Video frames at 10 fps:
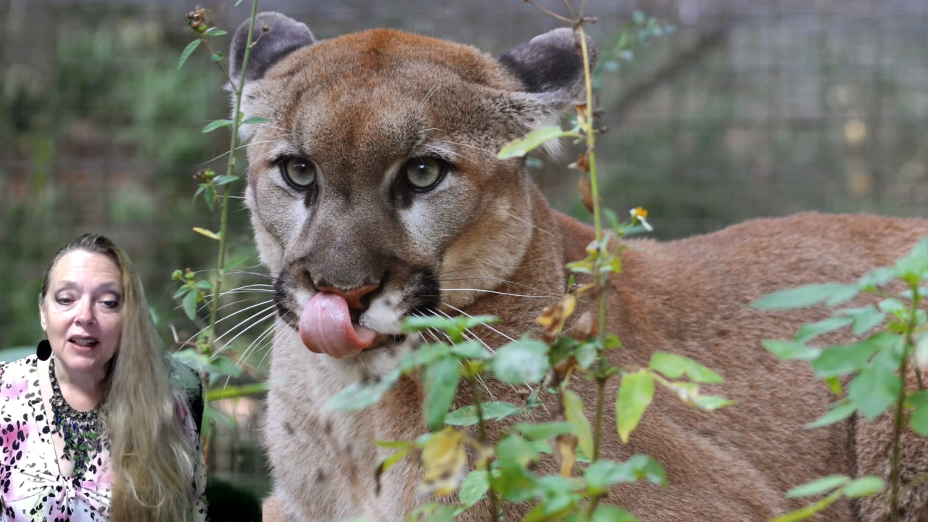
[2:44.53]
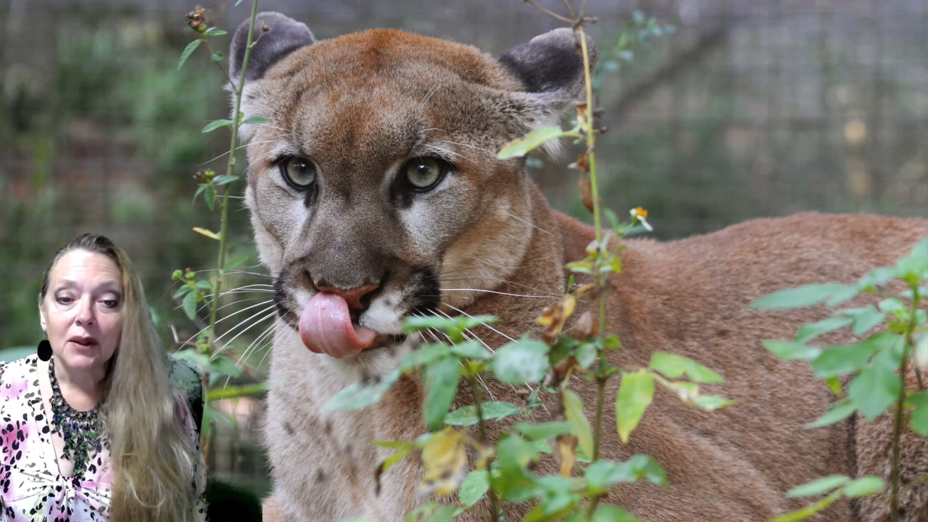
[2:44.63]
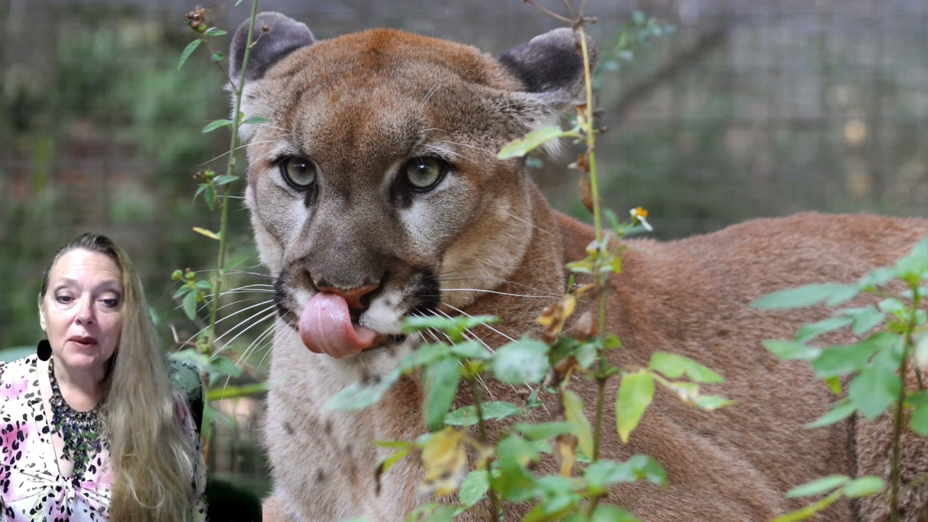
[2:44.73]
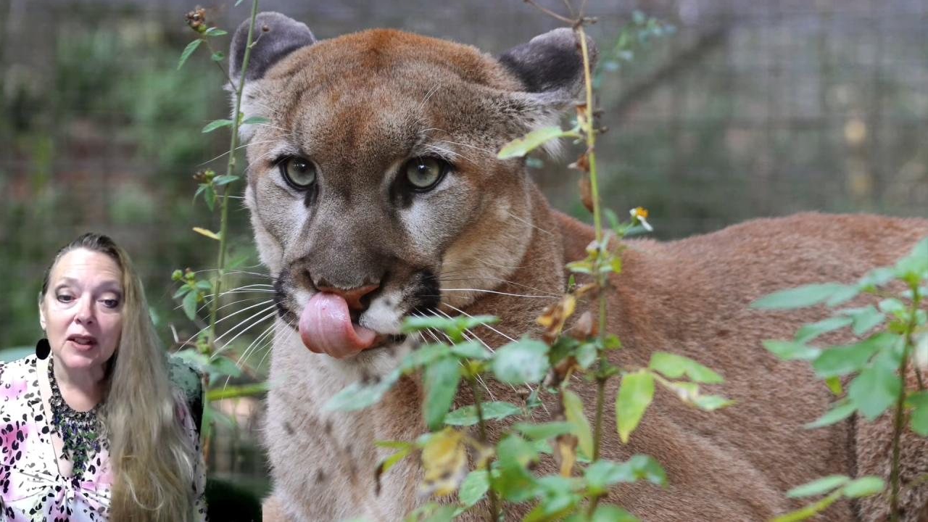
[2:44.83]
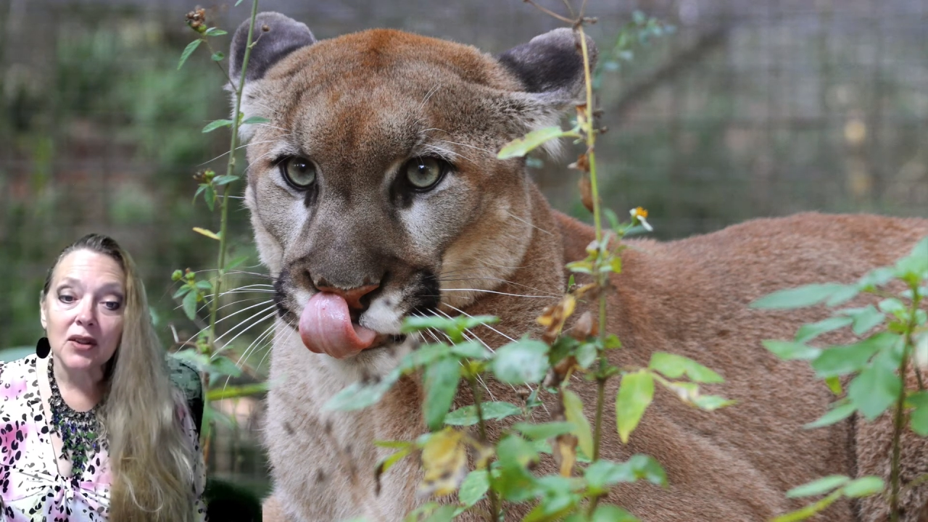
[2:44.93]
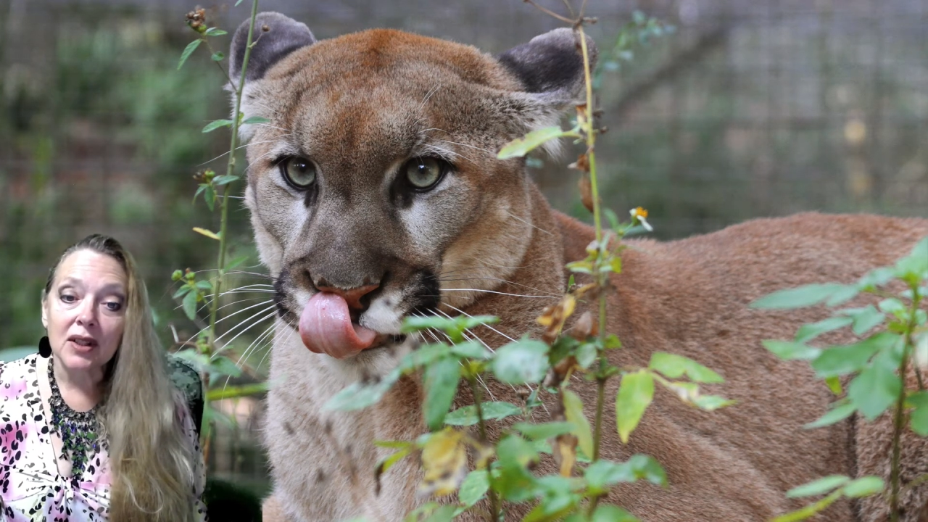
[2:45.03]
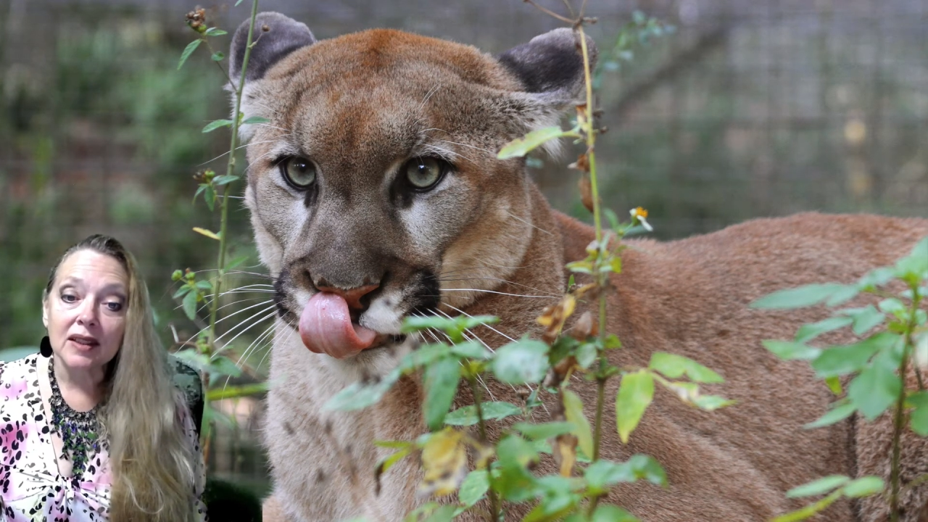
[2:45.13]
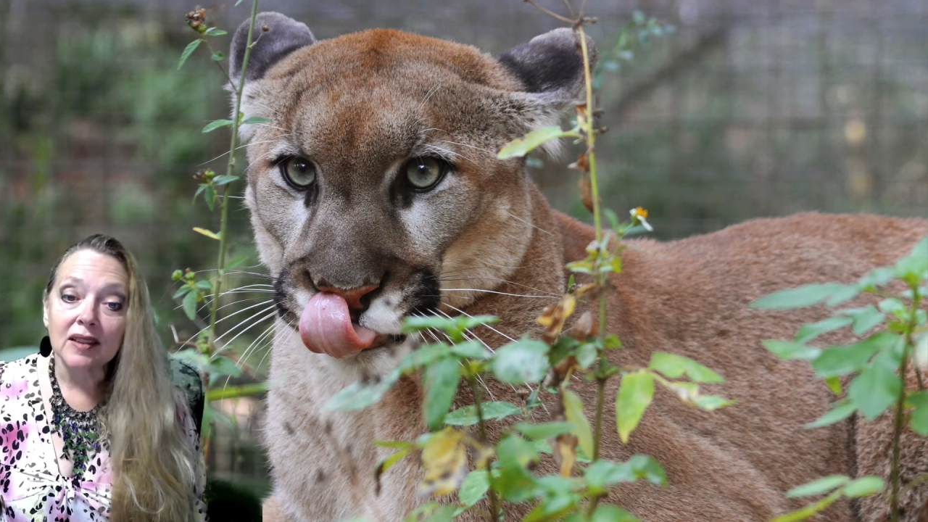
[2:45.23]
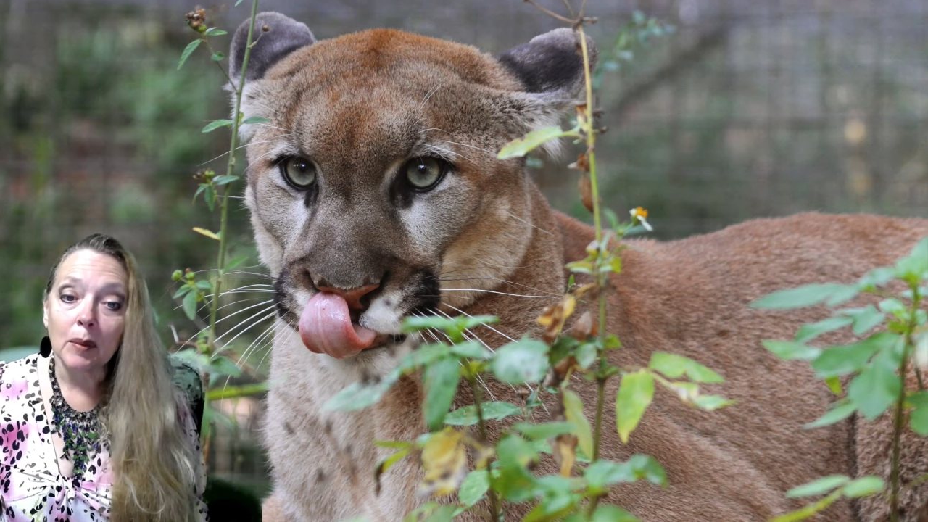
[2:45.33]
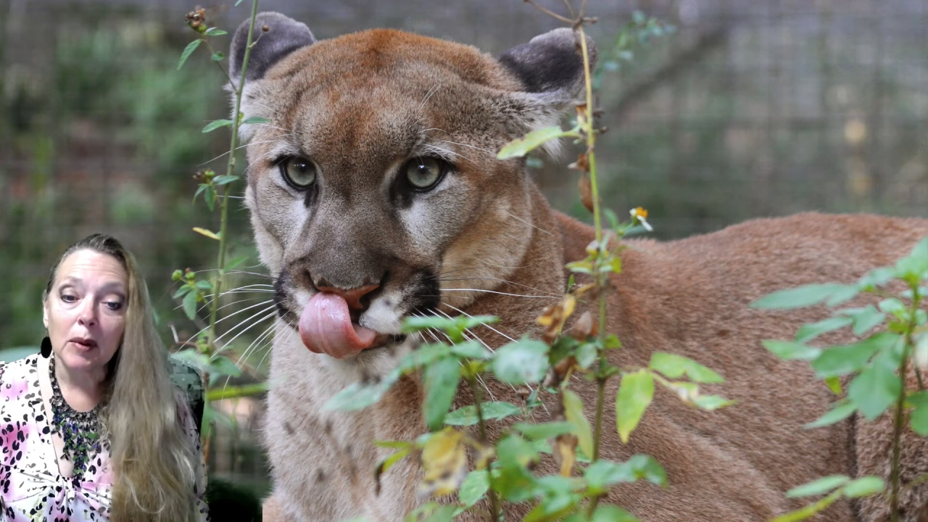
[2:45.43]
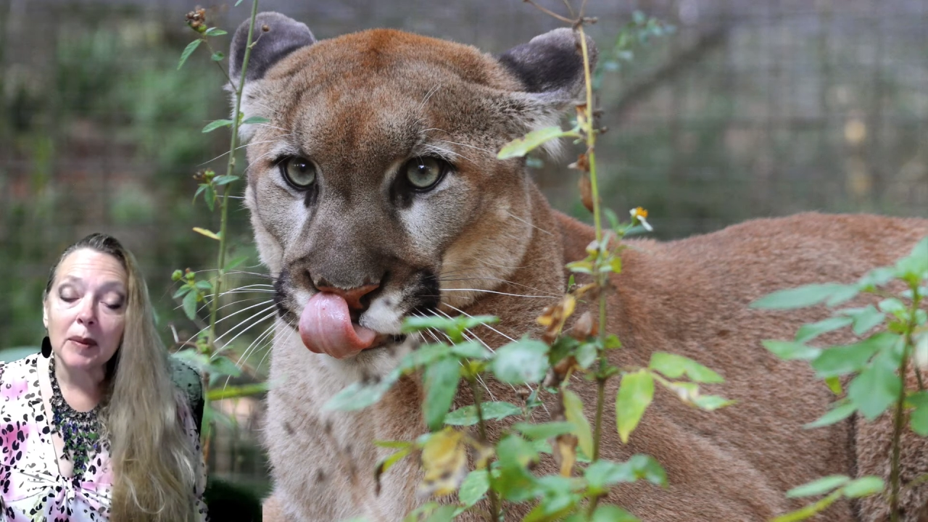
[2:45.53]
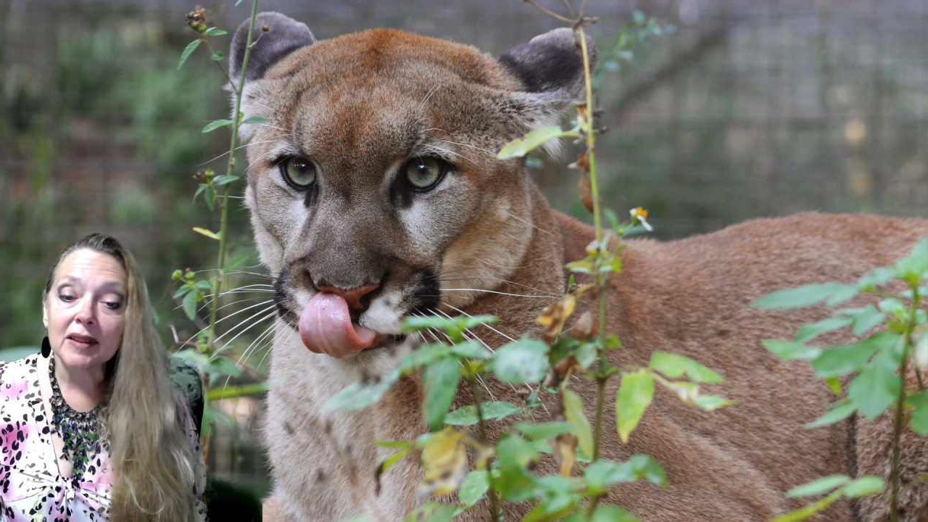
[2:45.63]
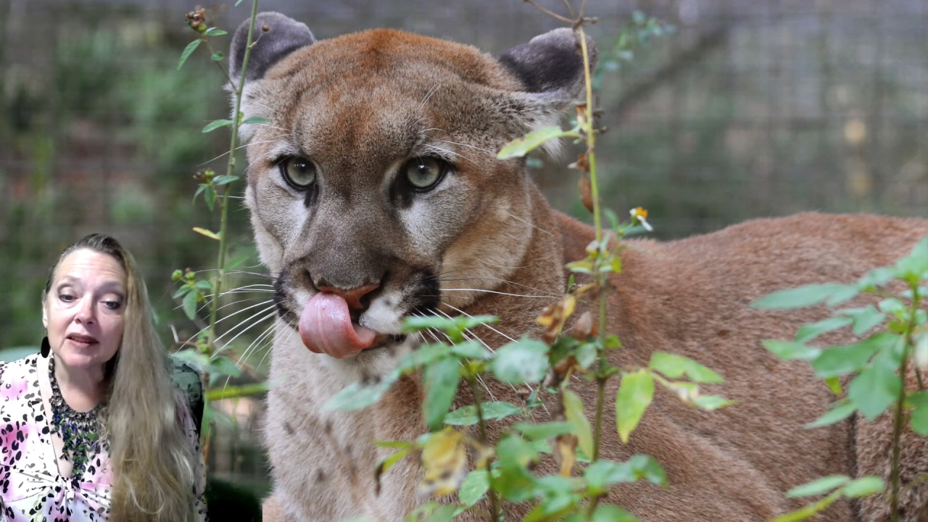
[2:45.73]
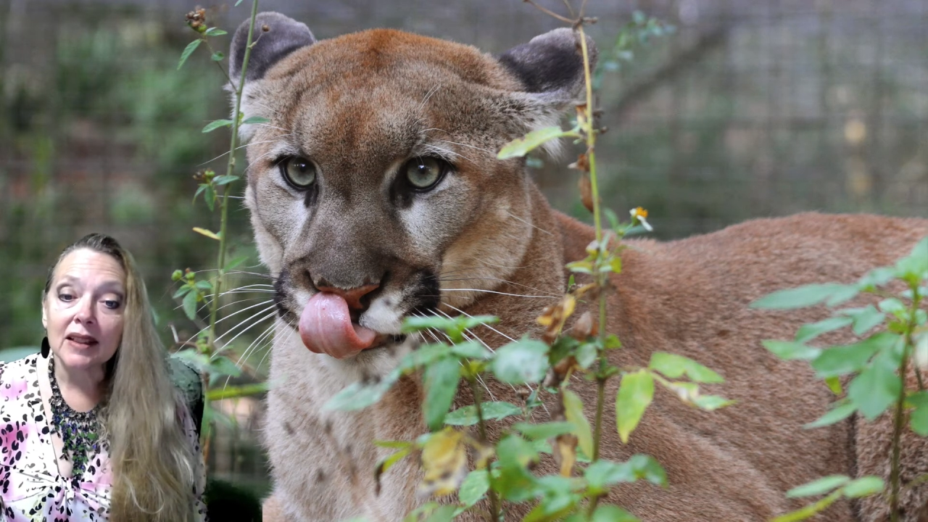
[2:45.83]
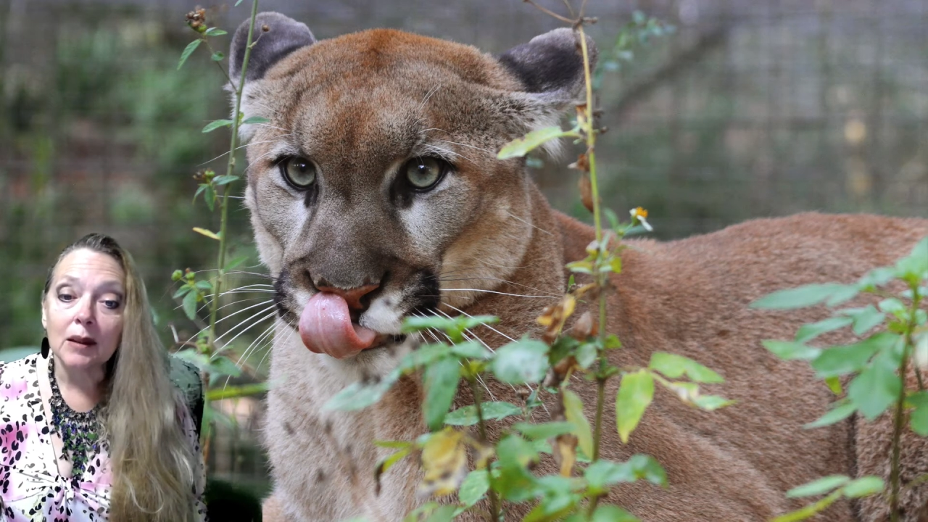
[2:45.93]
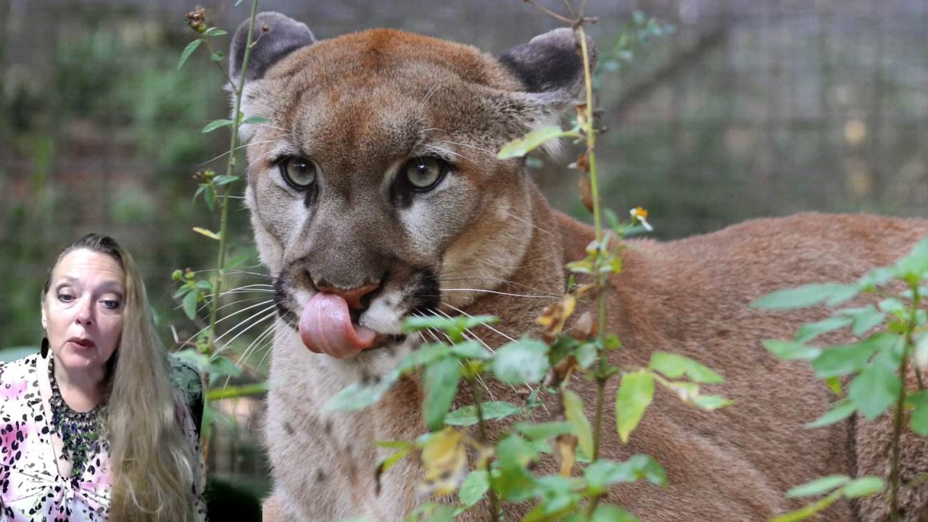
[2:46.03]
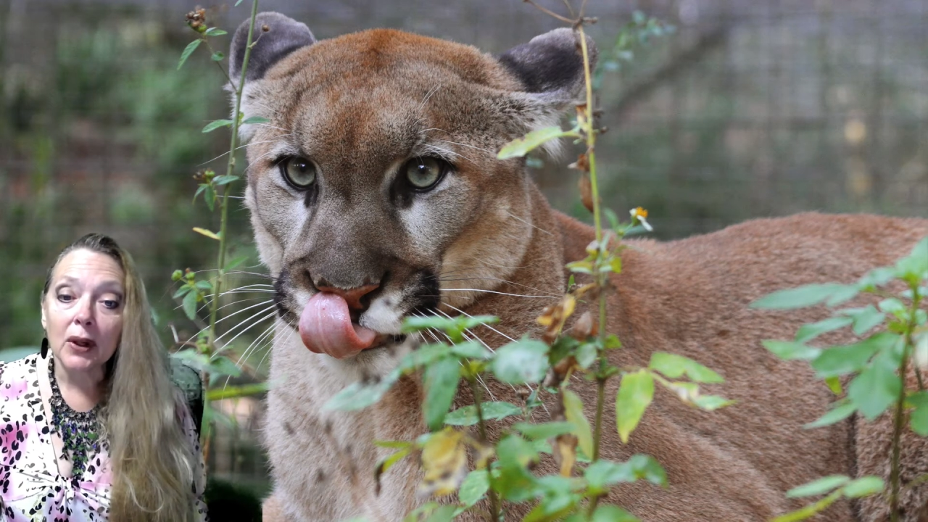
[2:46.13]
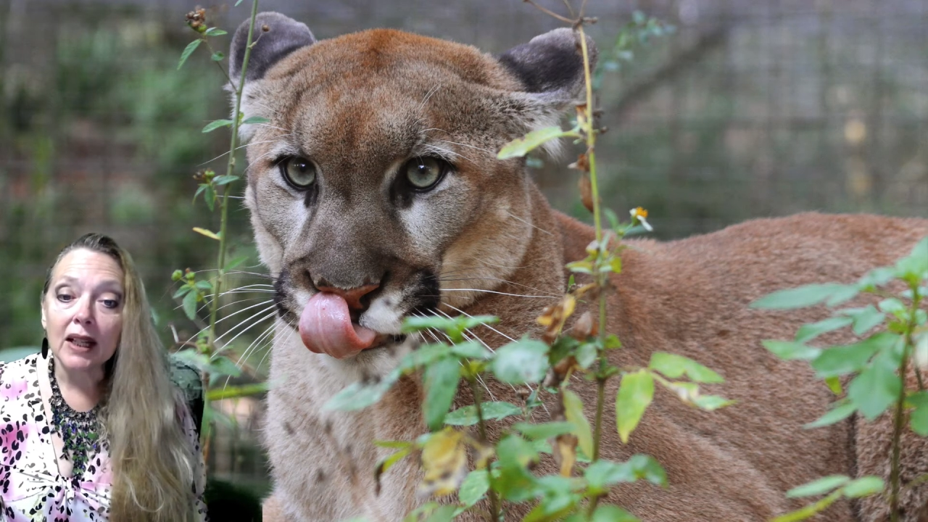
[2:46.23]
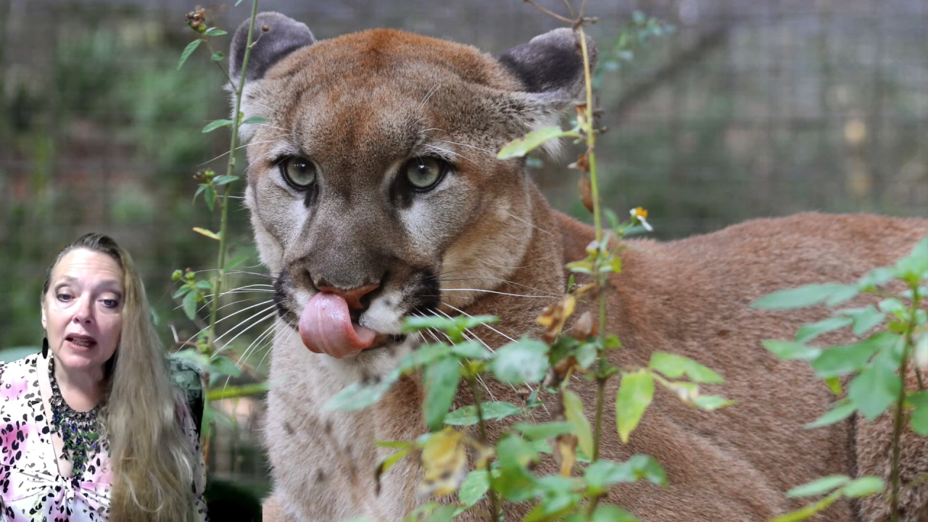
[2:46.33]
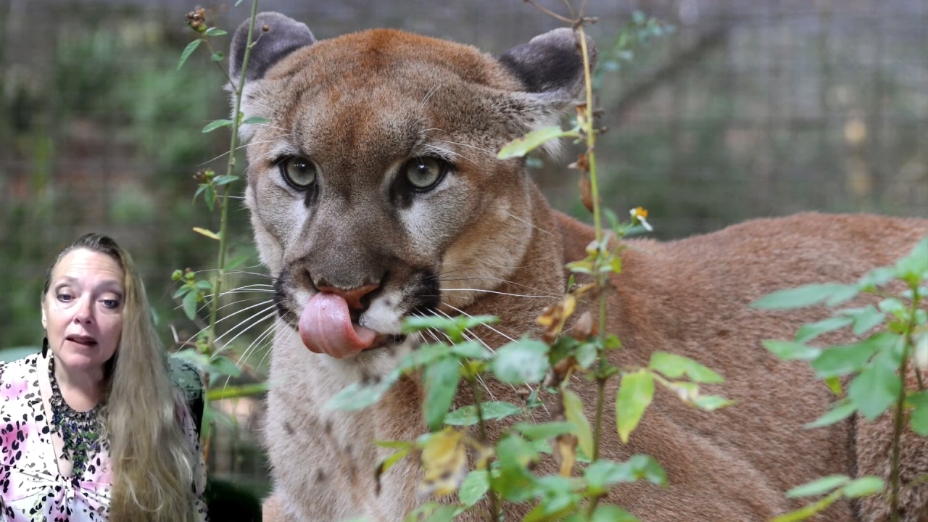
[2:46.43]
Rich did supplements in the
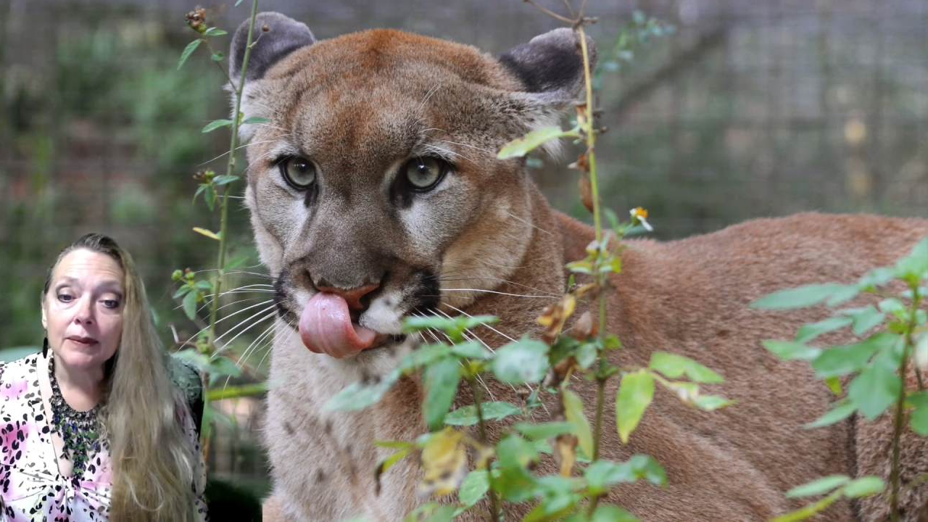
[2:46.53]
morning,